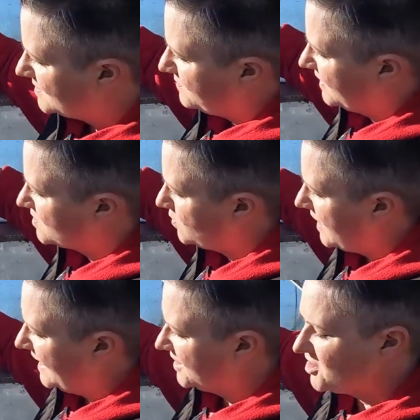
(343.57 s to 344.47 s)
bits were
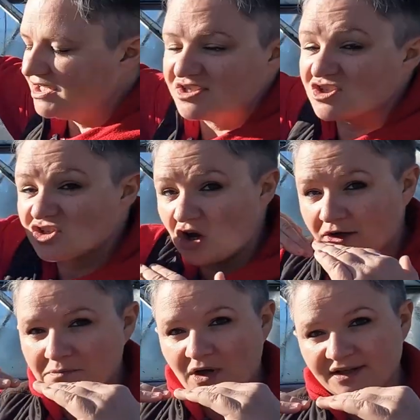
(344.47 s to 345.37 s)
actually
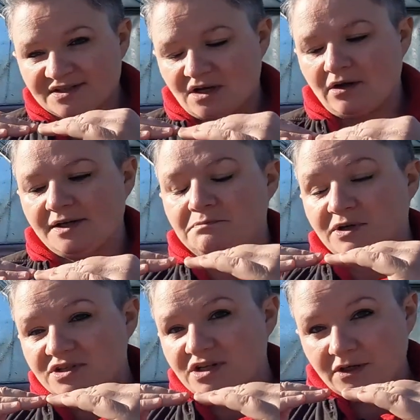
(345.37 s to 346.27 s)
side by side
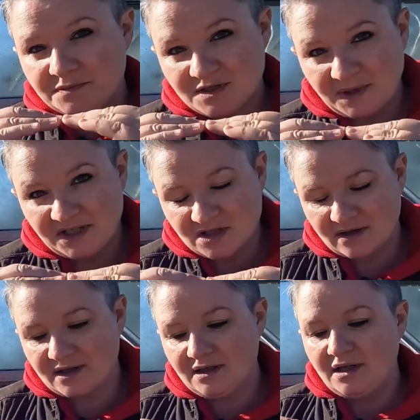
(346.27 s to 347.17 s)
butted up to each
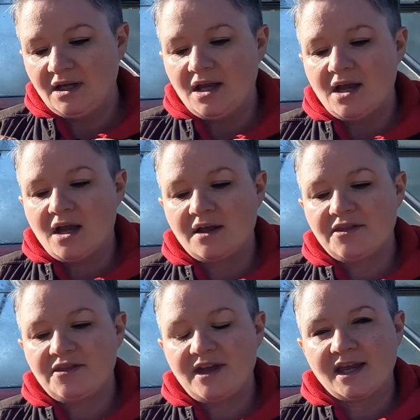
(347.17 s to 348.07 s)
other, I
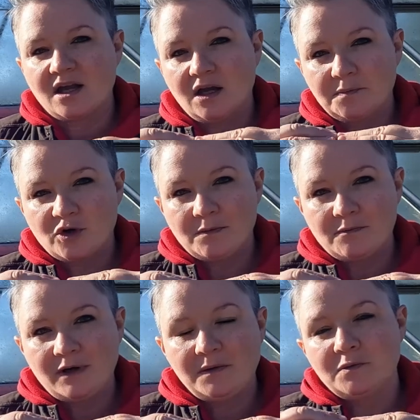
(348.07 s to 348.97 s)
think I
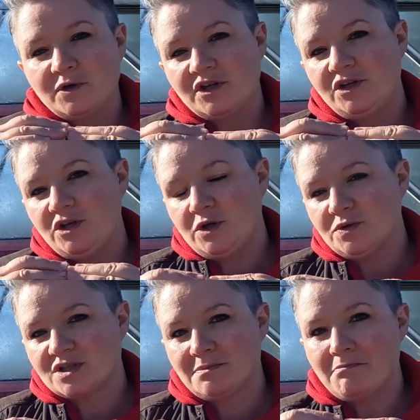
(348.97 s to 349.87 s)
probably would have
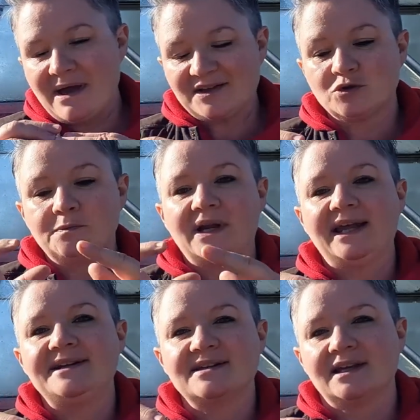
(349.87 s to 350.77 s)
used some metal
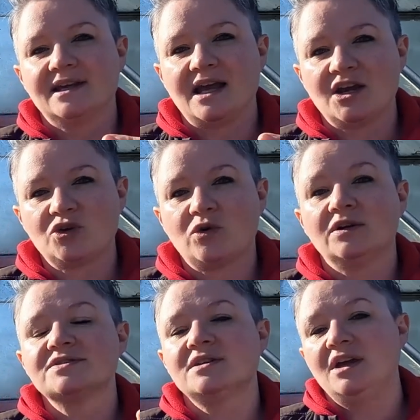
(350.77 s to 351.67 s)
plating
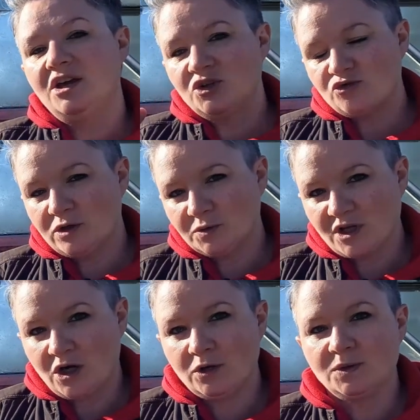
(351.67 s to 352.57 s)
across, drilled the
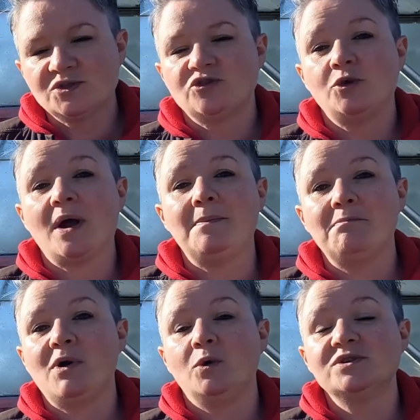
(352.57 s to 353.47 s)
holes through
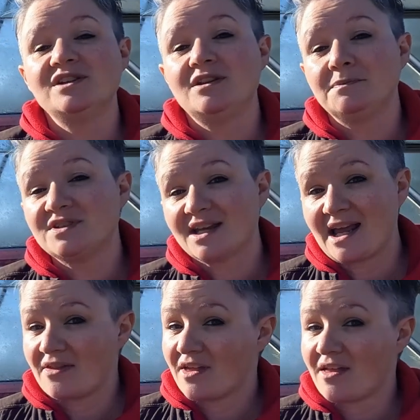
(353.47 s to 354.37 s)
and bolted them
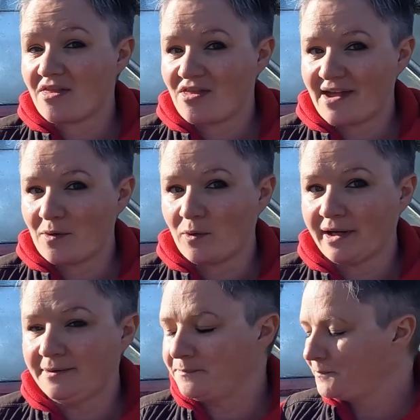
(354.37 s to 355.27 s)
together that way.